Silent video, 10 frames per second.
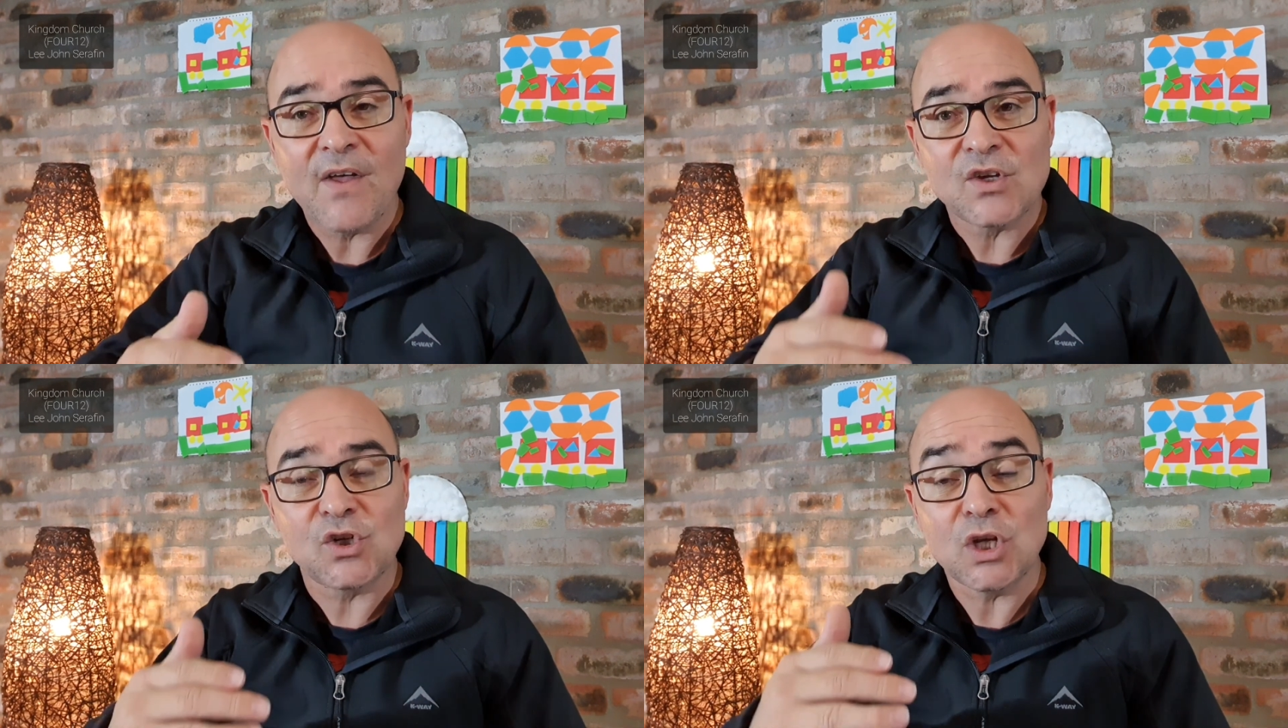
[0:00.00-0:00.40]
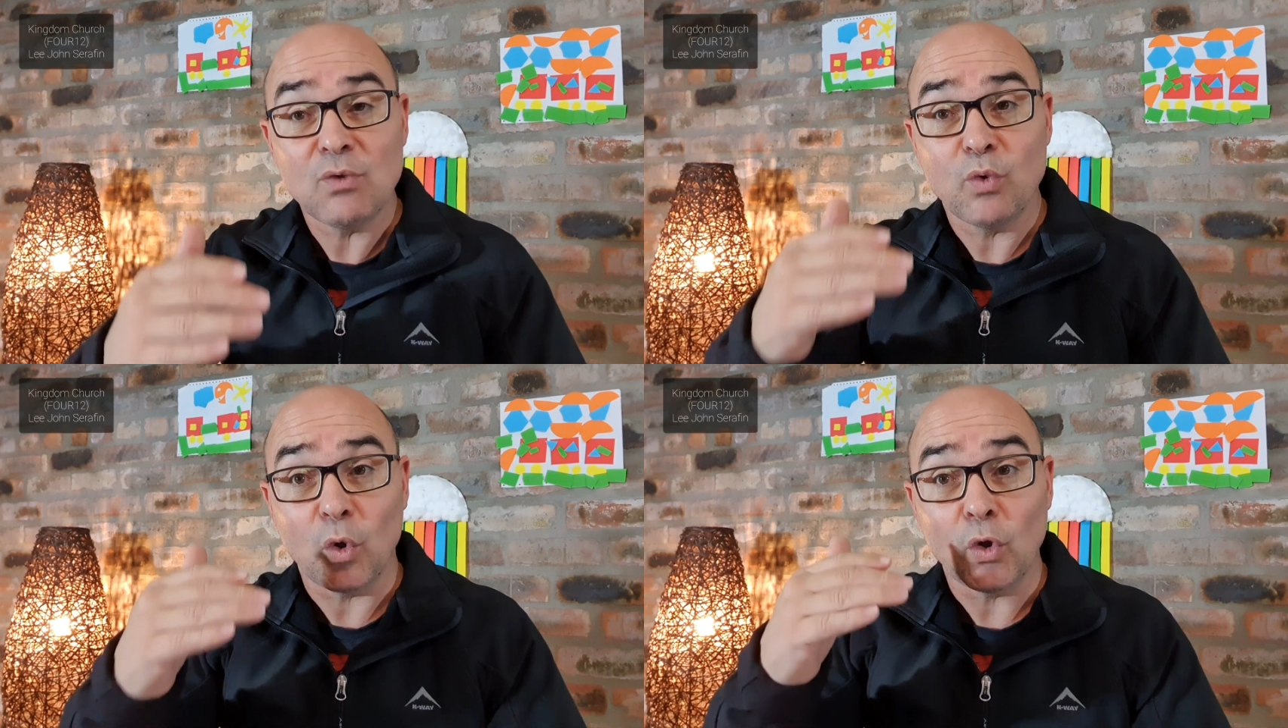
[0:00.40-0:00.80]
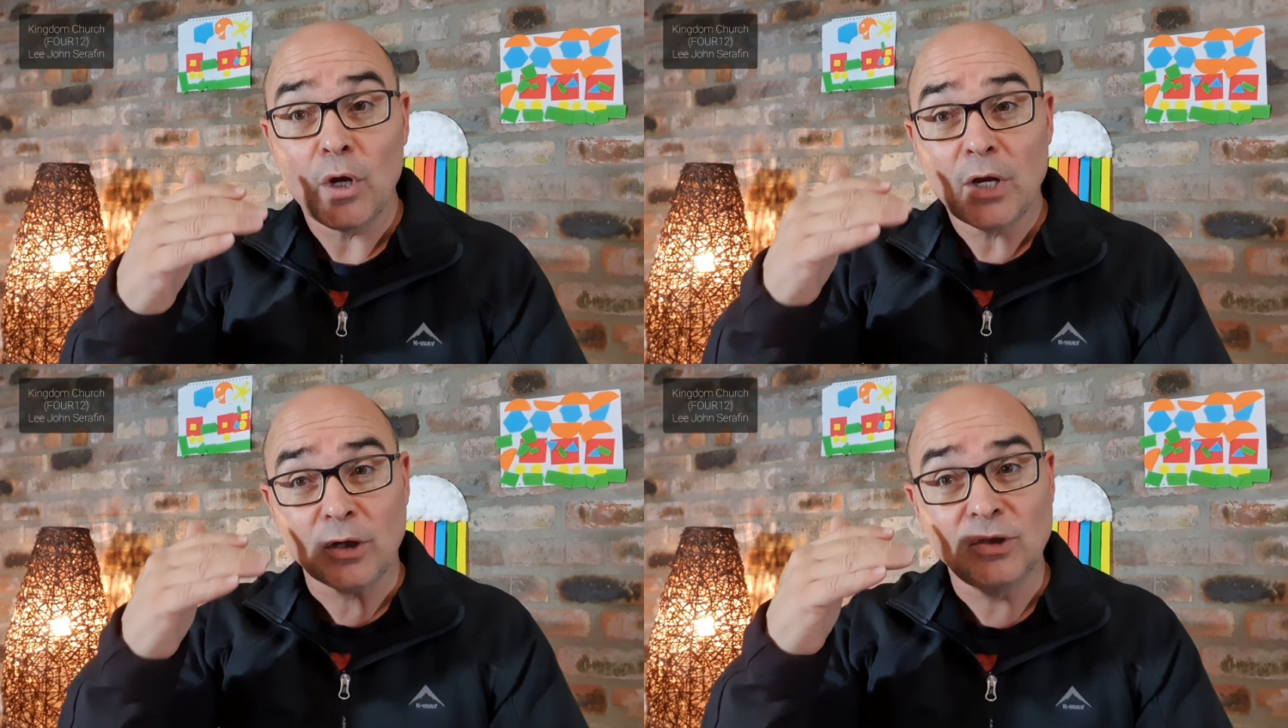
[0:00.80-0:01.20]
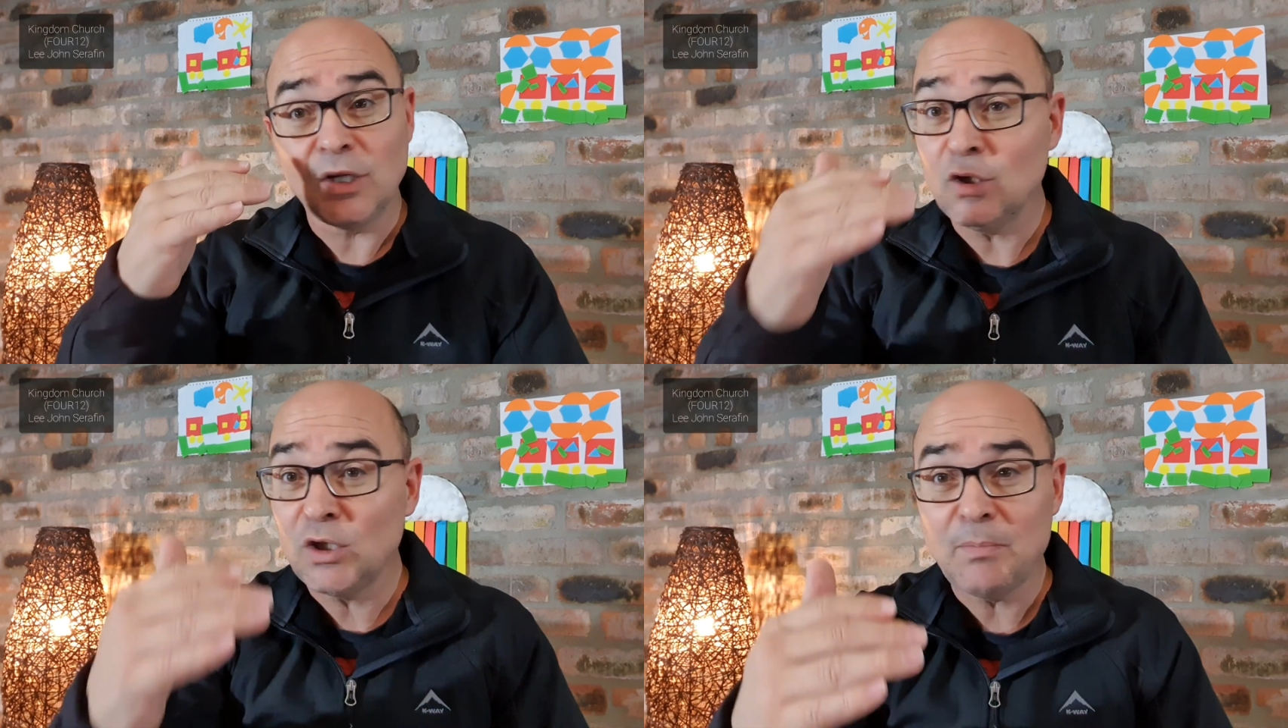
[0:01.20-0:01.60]
She will
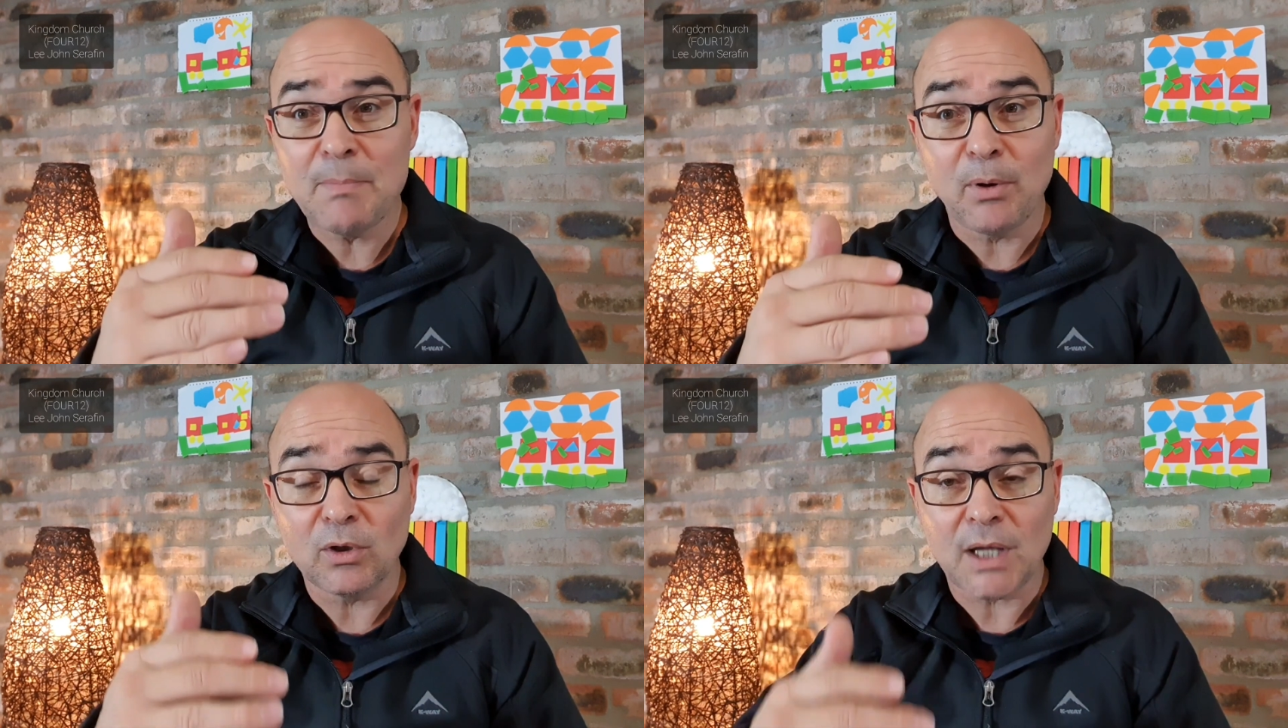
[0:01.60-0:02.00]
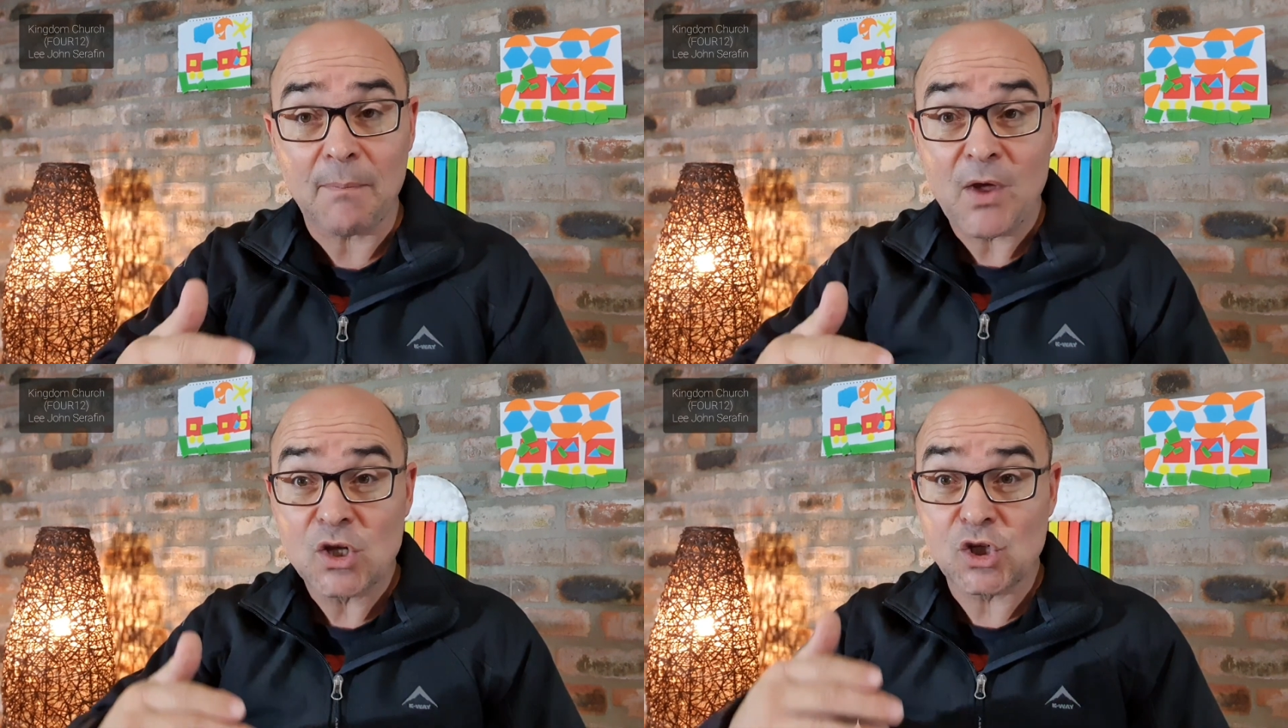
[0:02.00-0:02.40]
continue to be built up.